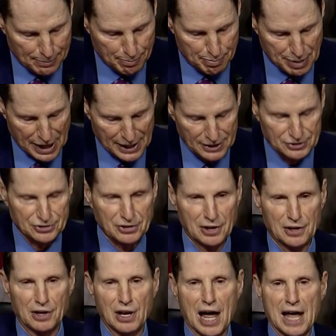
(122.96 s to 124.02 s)
based on
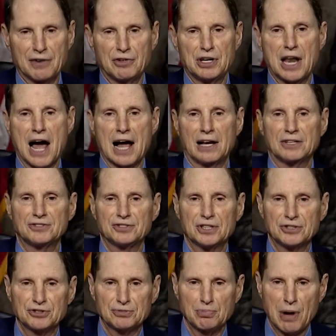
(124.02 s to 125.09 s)
a lot of
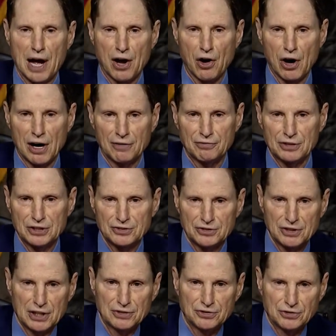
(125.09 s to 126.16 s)
analysis my office
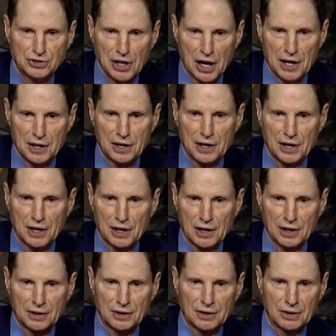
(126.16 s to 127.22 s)
has done,
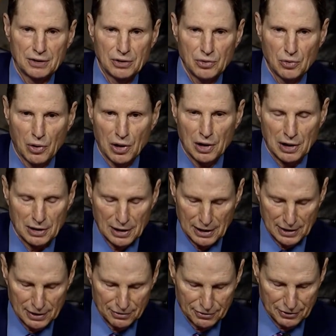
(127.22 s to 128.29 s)
and you all
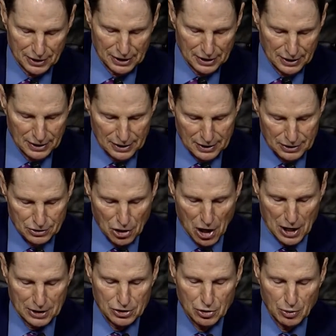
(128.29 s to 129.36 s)
have
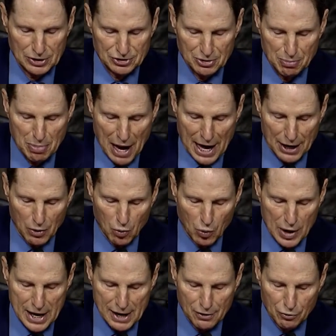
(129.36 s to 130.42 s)
talked to us about it.
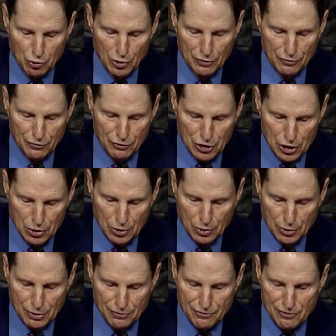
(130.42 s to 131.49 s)
We have
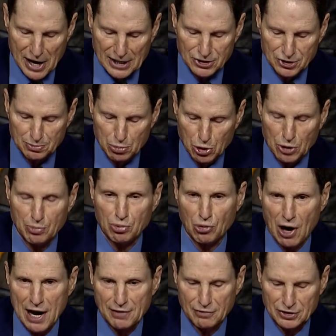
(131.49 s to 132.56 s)
reviewed Facebook
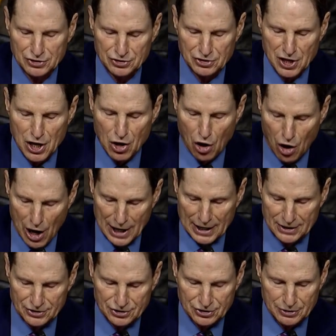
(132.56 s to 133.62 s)
privacy
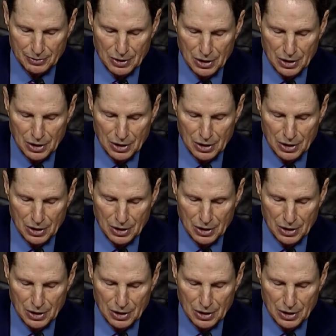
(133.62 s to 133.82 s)
audits